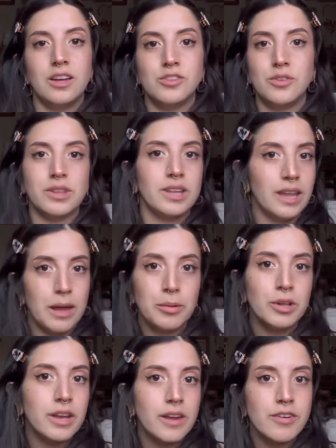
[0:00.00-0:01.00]
doing the
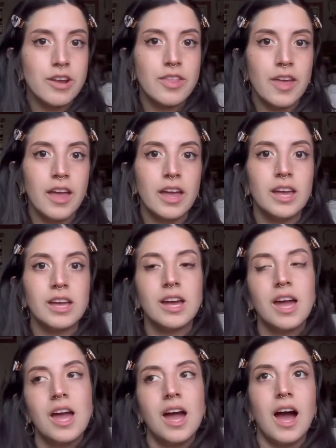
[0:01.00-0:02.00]
label and everything,